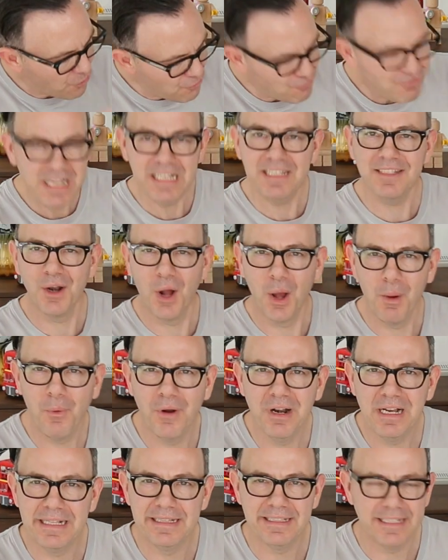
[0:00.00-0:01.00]
the reason I
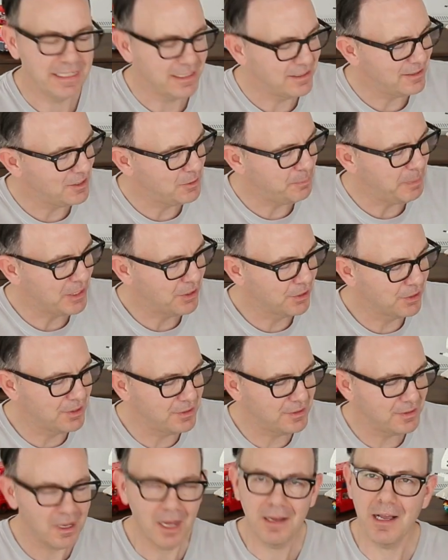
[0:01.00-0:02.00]
wanted this is
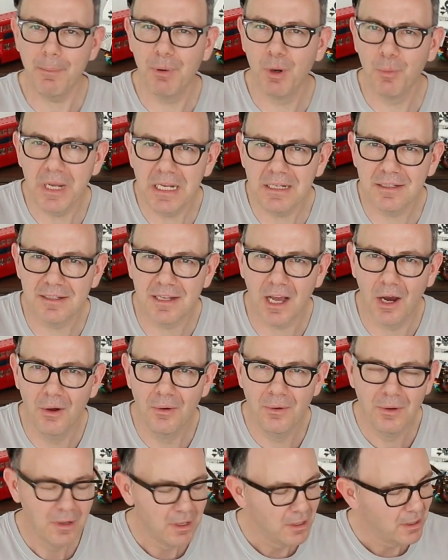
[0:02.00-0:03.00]
because a couple of weeks
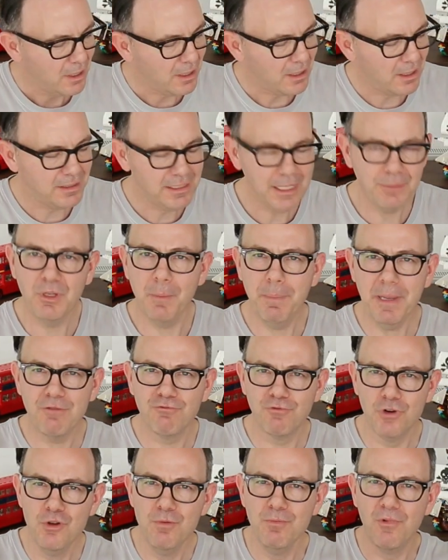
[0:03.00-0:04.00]
ago, there was a big
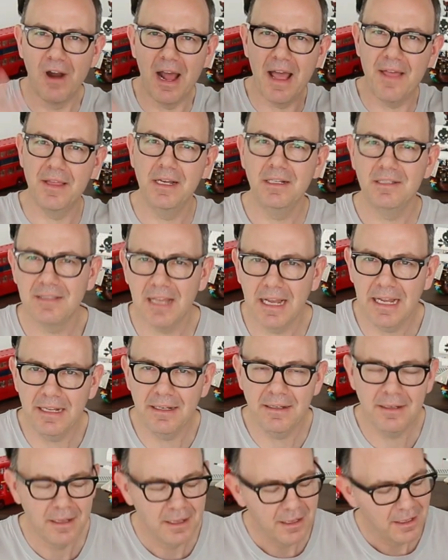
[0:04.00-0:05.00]
rumor out there
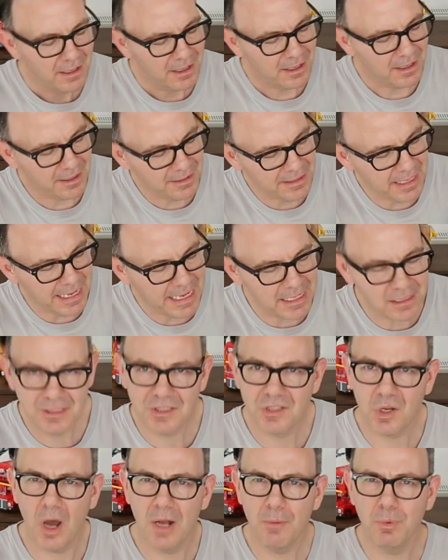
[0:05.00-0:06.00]
saying that
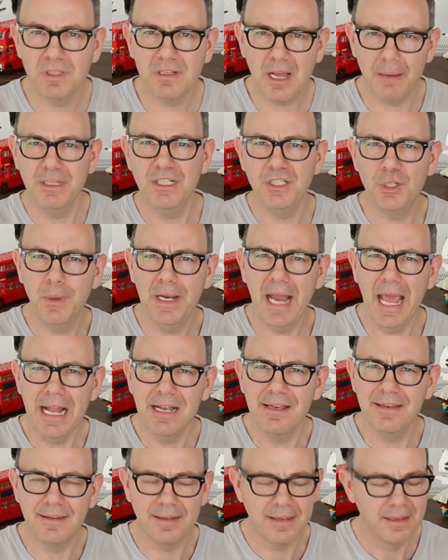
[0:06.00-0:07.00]
Hidden Side was coming to an
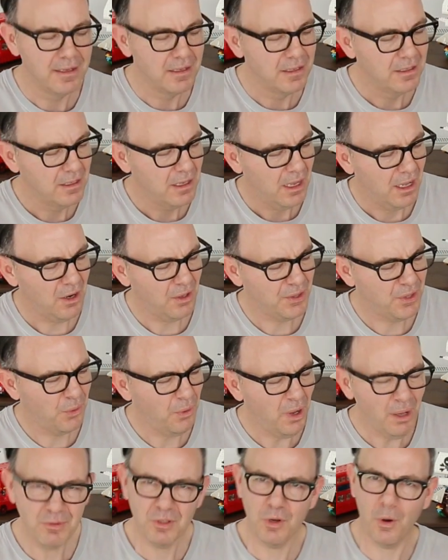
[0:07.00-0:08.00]
end. And I
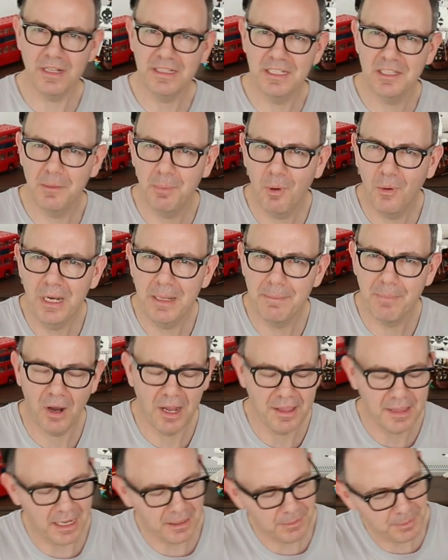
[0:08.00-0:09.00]
thought, I was quite disappointed
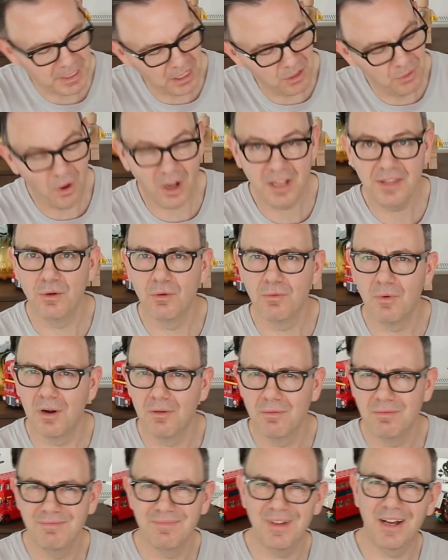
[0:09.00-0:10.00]
by that. So I thought,
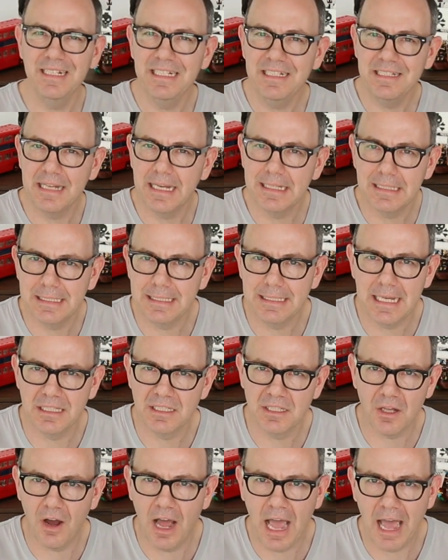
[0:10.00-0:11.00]
well, I need to get the
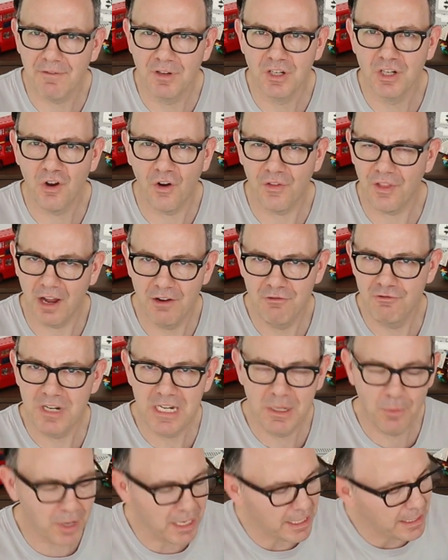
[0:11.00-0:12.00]
sets that I haven't got that I
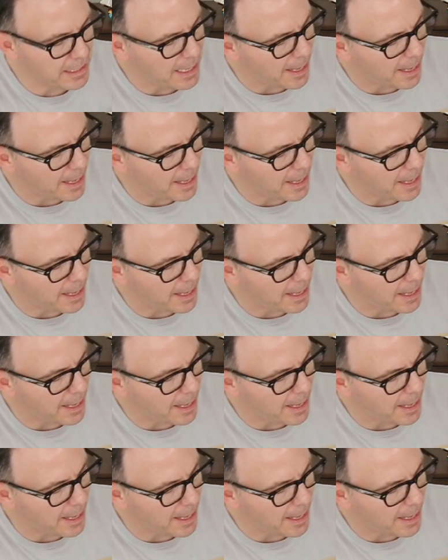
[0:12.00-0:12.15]
really want to